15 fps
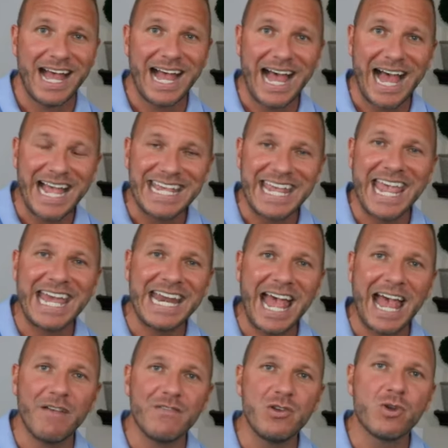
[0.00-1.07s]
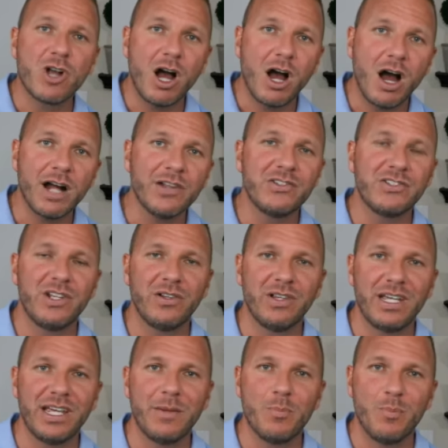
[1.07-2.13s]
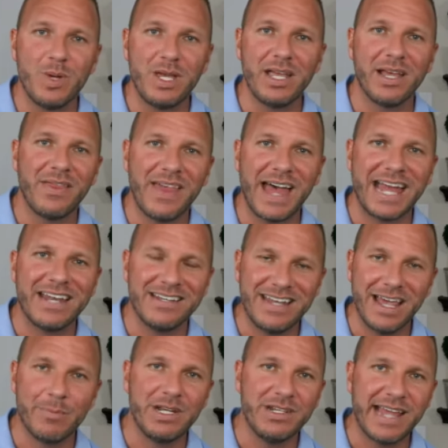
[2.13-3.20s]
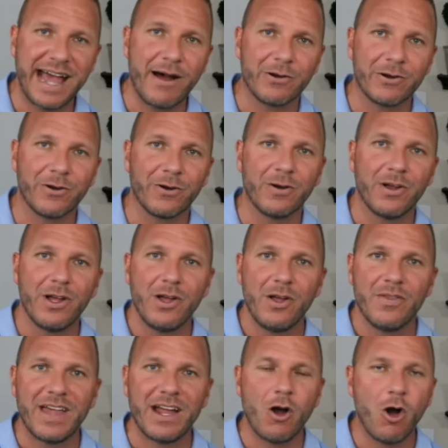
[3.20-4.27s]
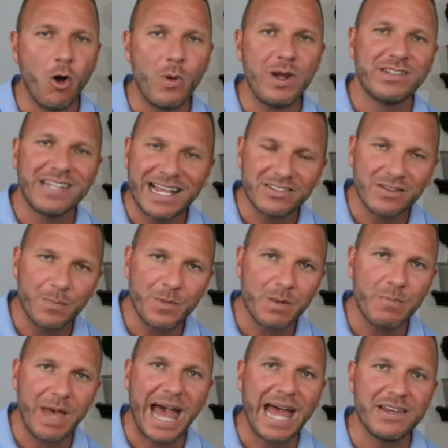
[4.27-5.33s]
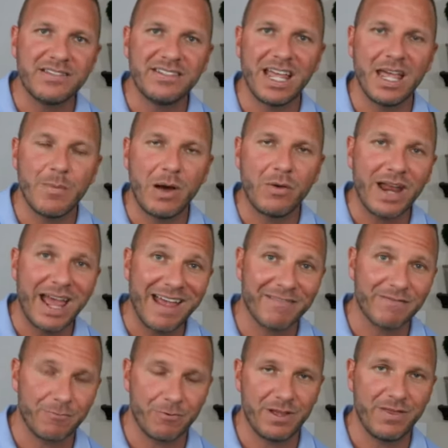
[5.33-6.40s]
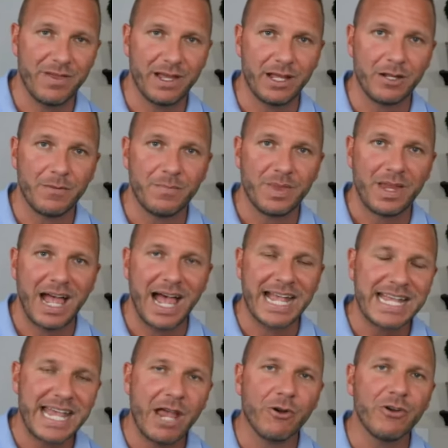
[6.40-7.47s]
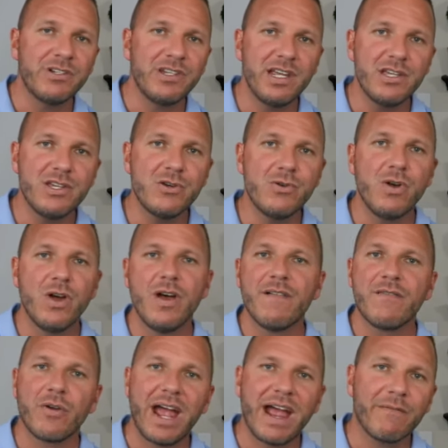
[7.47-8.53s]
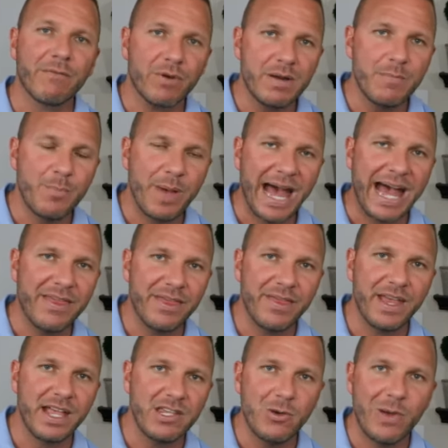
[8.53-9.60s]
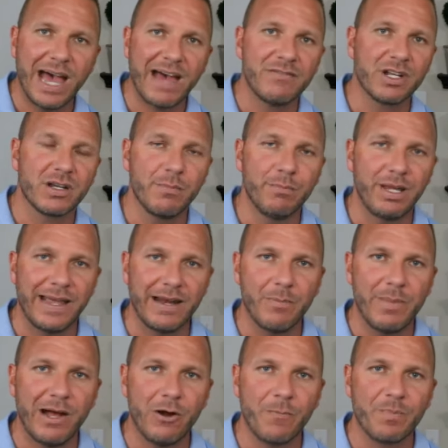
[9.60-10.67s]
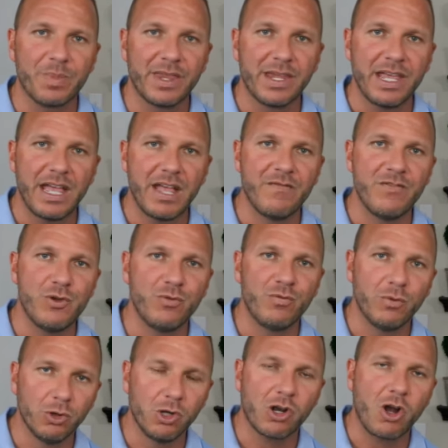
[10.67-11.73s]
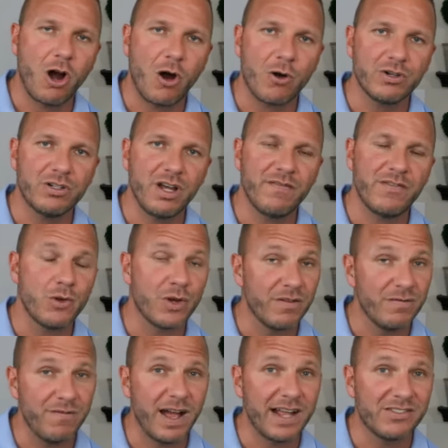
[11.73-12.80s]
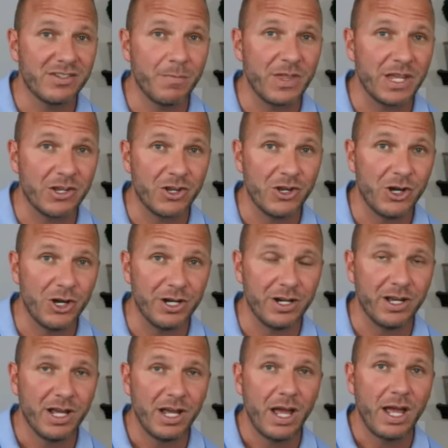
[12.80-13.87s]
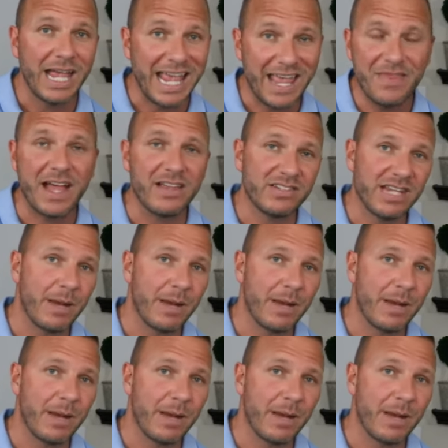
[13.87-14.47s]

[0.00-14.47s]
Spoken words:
I can't have you constantly being that Debbie Downer that always has something bad to say about everything. I guarantee you, for every bad thing you have to complain about, if you look hard enough, you can find something good in that same